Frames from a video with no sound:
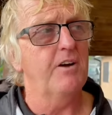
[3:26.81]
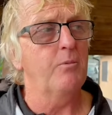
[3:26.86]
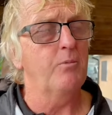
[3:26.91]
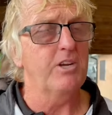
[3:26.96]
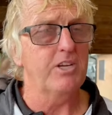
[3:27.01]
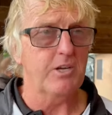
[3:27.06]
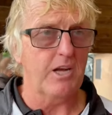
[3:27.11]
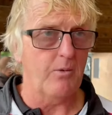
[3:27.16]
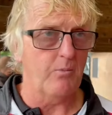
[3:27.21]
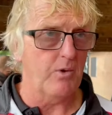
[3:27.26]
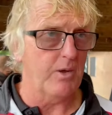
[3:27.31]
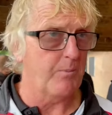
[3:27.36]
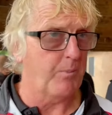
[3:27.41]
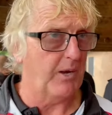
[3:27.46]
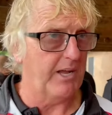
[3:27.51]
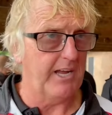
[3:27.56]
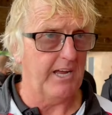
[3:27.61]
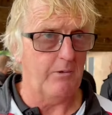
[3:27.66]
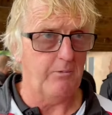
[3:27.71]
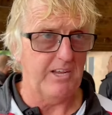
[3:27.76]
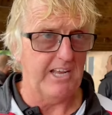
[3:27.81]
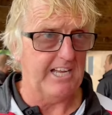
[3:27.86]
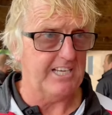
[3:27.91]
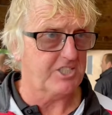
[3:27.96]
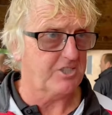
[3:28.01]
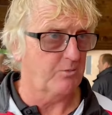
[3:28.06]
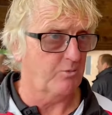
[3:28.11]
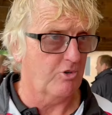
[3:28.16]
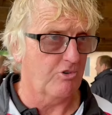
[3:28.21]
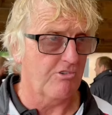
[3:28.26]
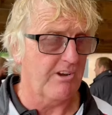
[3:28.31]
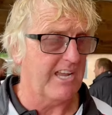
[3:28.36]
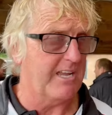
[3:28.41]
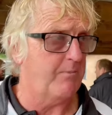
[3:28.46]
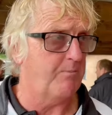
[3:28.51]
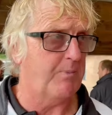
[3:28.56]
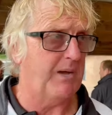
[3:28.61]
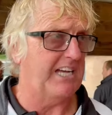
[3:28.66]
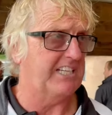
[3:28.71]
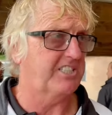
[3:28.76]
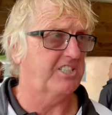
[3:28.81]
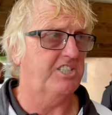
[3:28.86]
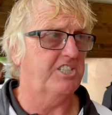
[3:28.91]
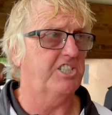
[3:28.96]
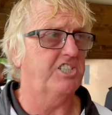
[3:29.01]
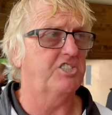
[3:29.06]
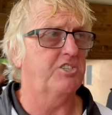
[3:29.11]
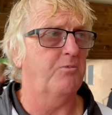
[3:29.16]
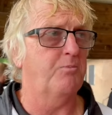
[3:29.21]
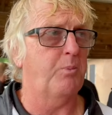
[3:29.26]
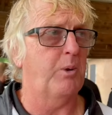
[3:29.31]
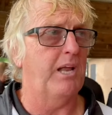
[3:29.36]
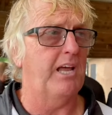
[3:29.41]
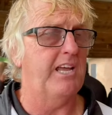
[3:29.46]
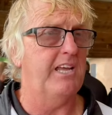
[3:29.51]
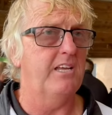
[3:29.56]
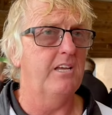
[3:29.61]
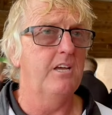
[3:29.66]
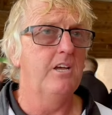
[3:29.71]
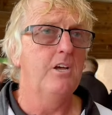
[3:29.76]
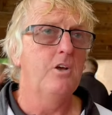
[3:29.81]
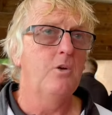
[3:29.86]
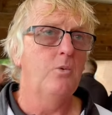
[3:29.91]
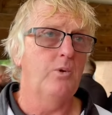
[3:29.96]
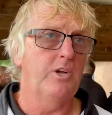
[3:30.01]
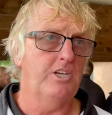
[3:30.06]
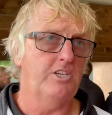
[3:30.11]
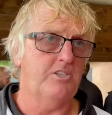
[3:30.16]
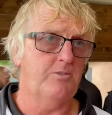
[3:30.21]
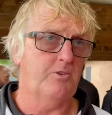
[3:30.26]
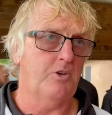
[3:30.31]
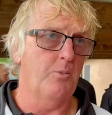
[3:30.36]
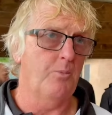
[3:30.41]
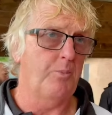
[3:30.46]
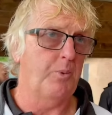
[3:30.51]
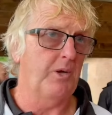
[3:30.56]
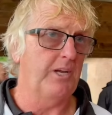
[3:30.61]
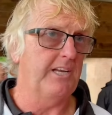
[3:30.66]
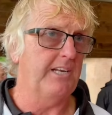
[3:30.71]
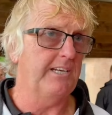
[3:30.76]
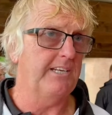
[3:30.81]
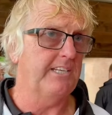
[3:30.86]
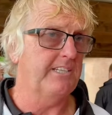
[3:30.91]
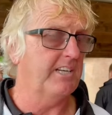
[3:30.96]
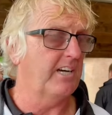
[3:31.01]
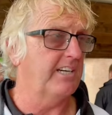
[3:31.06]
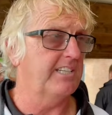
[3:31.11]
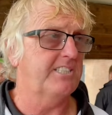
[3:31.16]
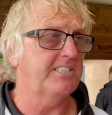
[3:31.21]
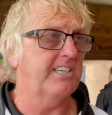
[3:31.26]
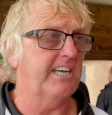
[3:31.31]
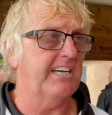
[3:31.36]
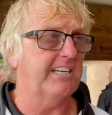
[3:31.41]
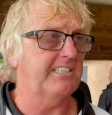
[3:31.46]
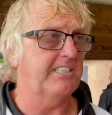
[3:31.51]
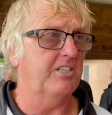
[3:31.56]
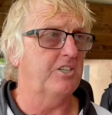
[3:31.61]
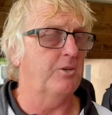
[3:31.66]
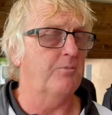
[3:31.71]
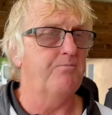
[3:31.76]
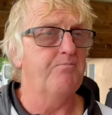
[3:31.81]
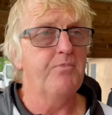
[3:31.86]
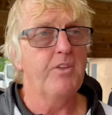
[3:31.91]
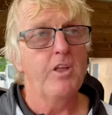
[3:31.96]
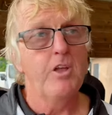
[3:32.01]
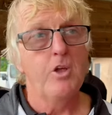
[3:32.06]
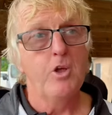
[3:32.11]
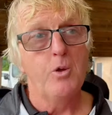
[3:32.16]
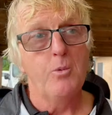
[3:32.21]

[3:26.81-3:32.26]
And we and we play, and we had some great passages of play, which completely dissected them.